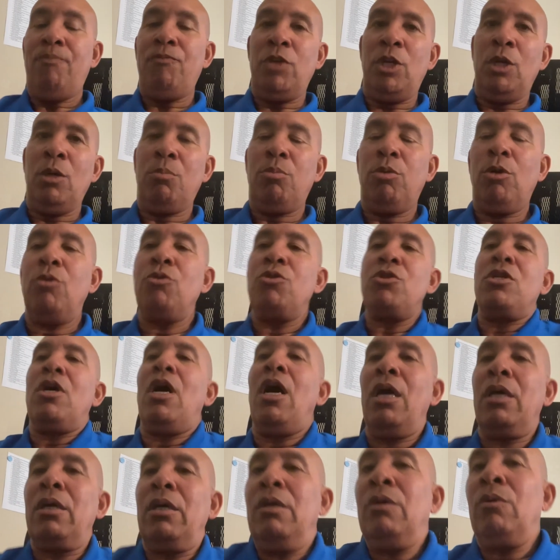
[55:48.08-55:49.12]
pro
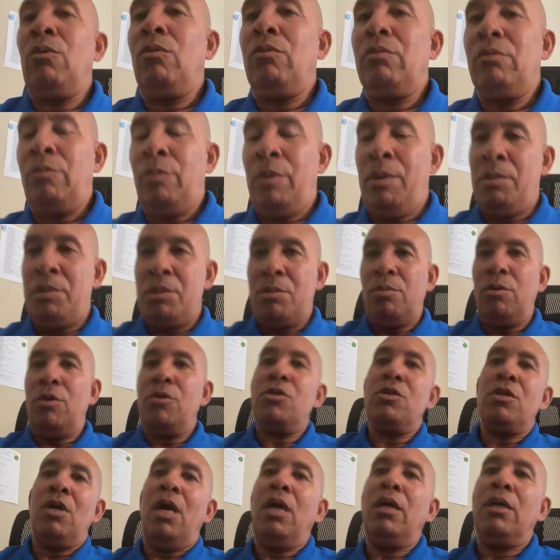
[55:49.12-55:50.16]
soccer, women's pro
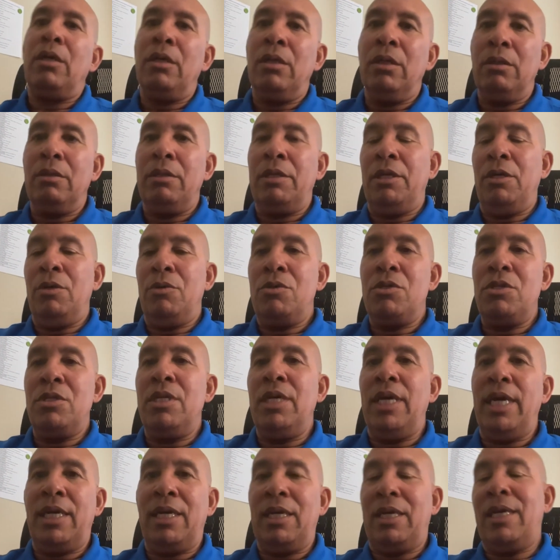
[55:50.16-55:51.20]
soccer
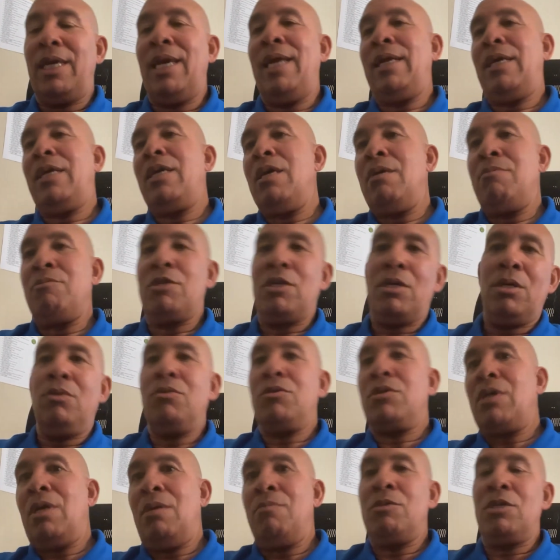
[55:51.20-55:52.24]
stick? It kind of comes and goes,
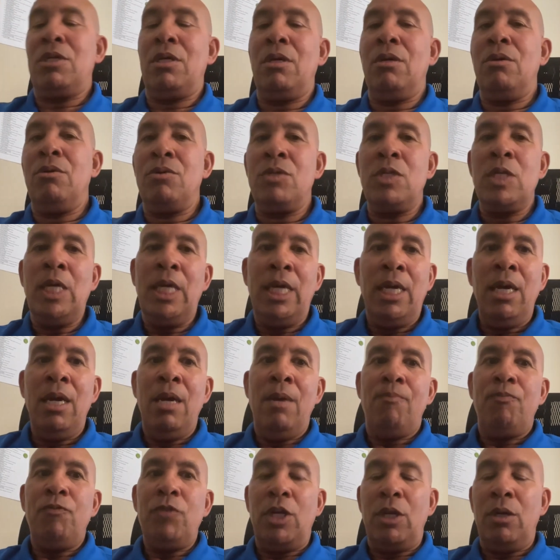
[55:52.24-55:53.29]

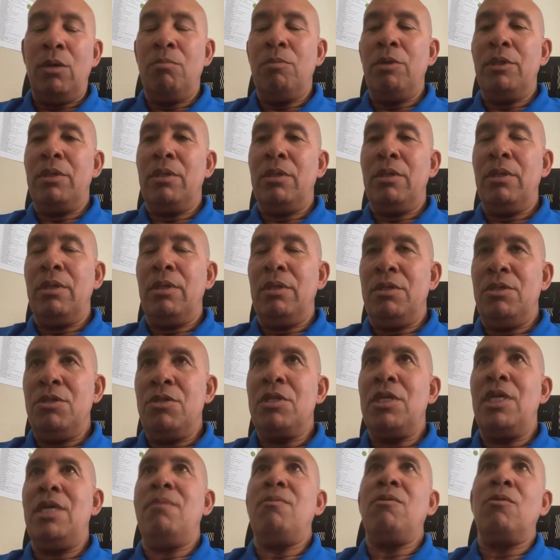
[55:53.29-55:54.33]
but just
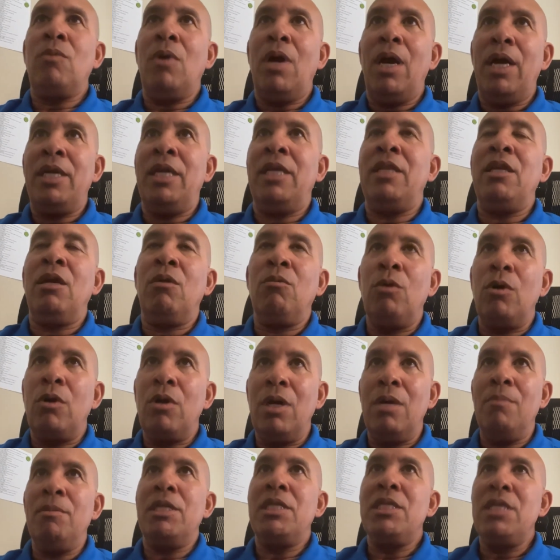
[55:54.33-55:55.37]
keep grinding. There will
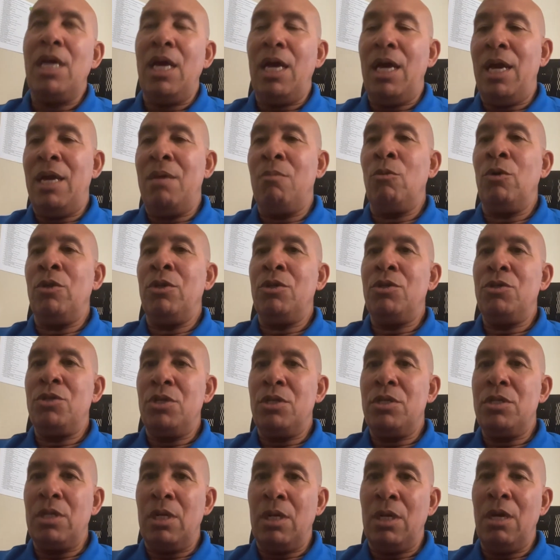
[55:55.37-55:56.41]
come a time when there's
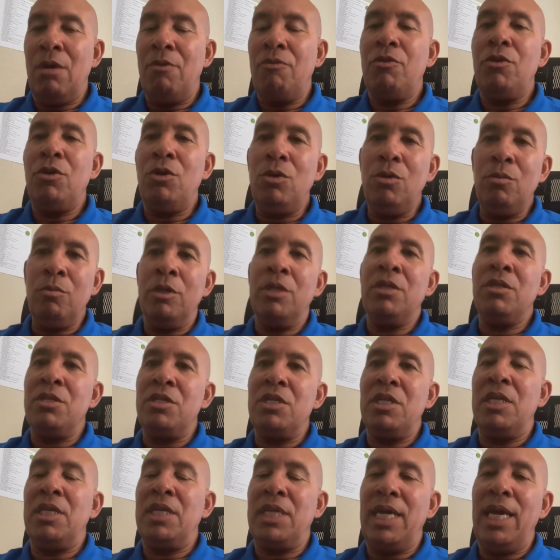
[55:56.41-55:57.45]
just enough humans
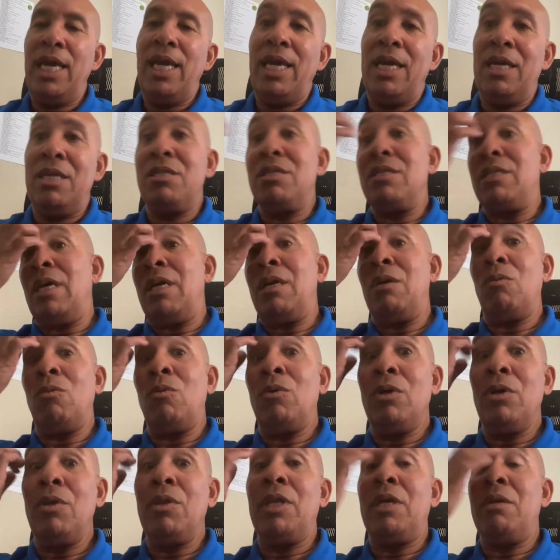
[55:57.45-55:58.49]
engaged that it
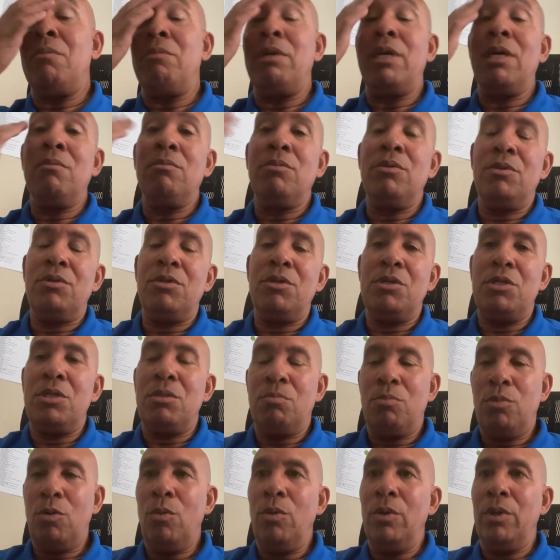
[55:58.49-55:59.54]
will then be able to
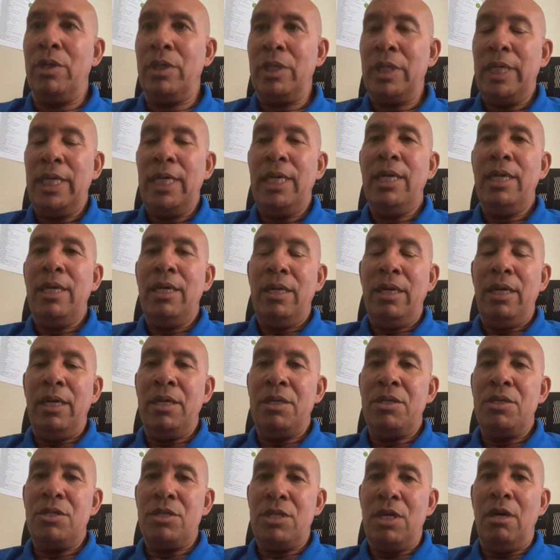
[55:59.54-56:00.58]
support
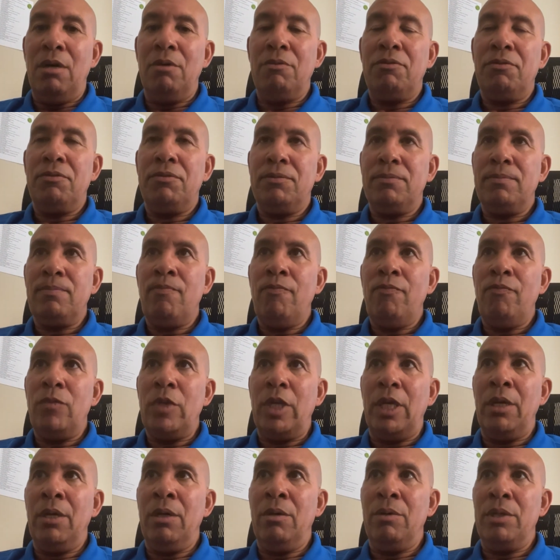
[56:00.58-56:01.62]
itself.
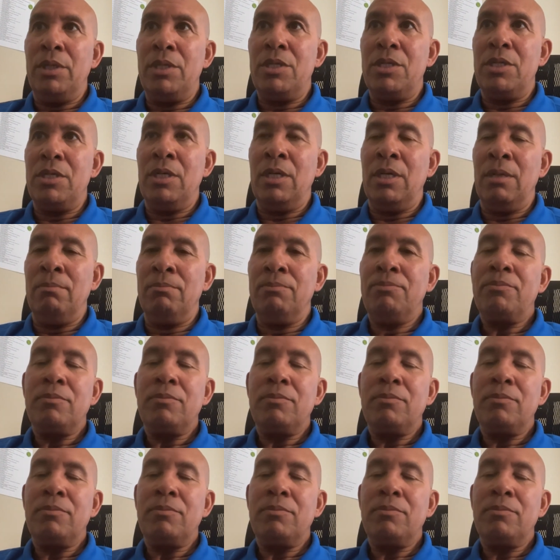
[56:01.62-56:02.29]
It's an